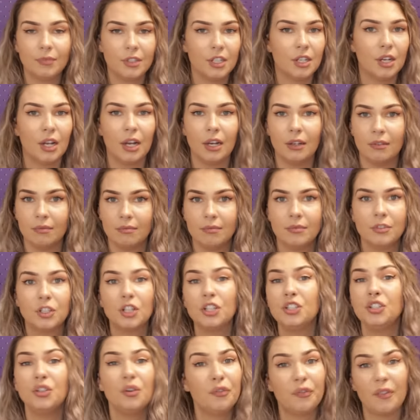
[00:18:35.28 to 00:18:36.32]
you know,
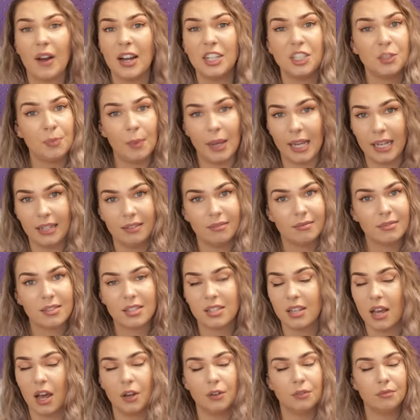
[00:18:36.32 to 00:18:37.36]
because you're fresh meat,
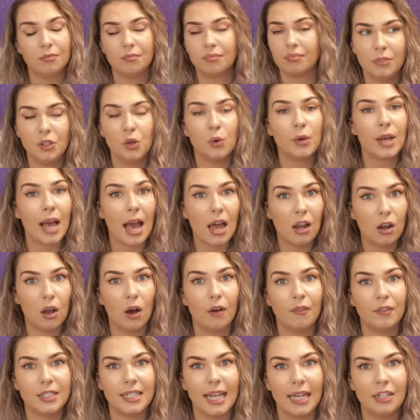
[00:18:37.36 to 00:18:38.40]
so you'll get a lot
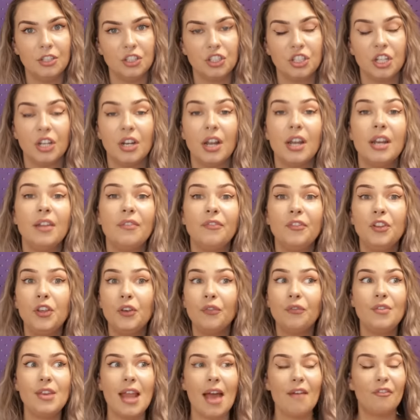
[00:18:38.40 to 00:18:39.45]
of attention. And if
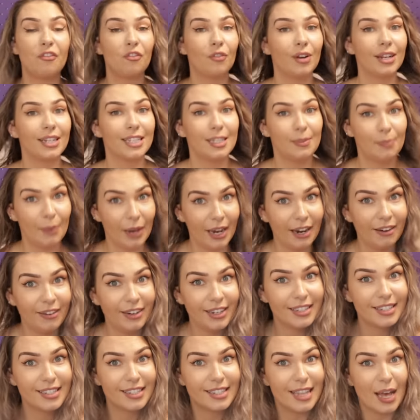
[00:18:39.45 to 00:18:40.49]
you've never
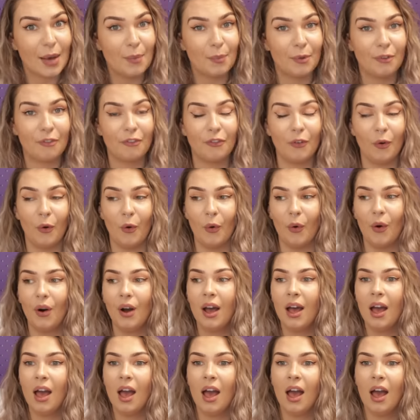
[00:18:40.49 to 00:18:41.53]
experienced that before,
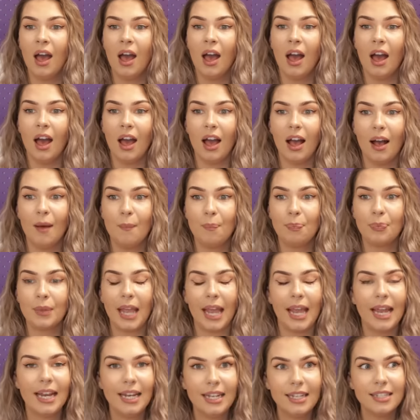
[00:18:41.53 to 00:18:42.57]

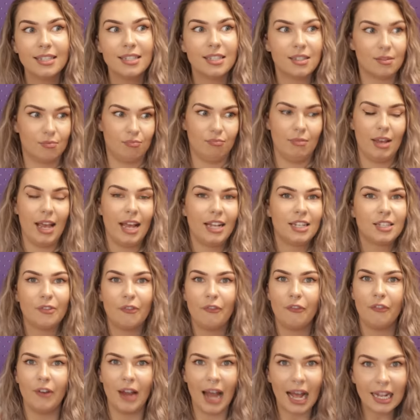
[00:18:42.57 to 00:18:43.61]
it's
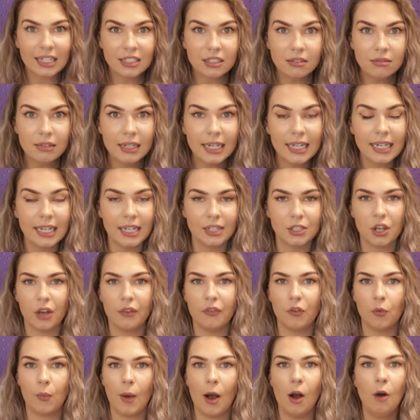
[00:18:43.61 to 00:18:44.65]
flattering, it's
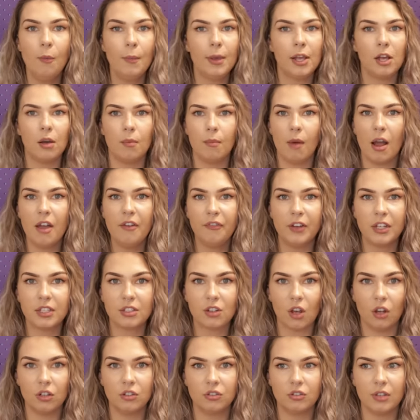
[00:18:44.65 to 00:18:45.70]
overwhelming. On my
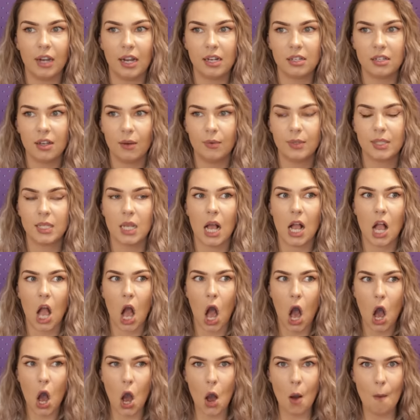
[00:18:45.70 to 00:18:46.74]
first contract, I was like,
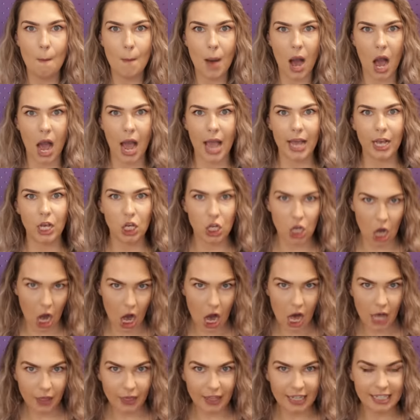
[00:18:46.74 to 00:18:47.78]
oh my
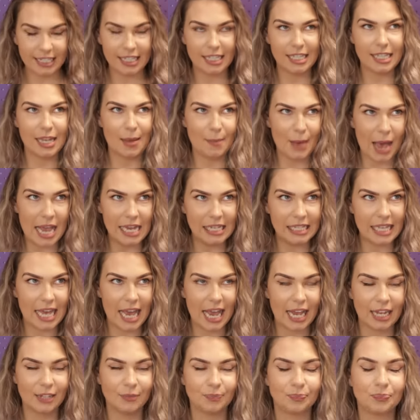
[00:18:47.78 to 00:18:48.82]
God, this is
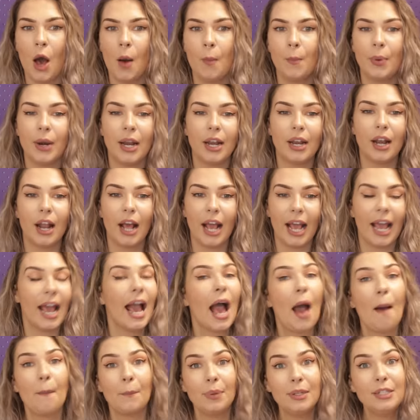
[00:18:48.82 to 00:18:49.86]
amazing. But it
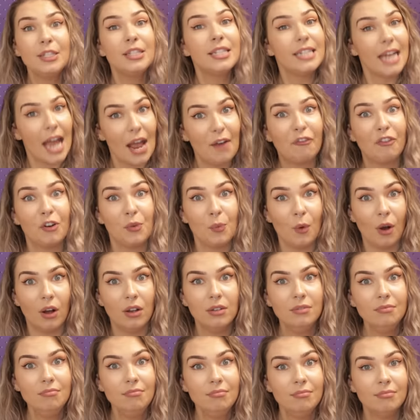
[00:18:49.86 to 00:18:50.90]
happens to
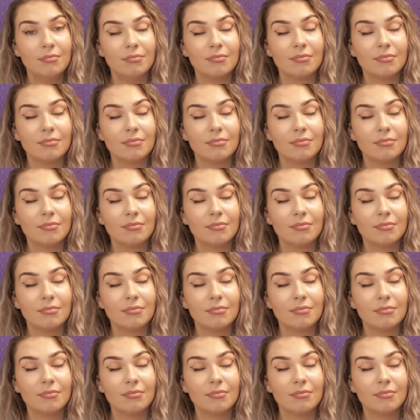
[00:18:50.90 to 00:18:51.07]
everyone,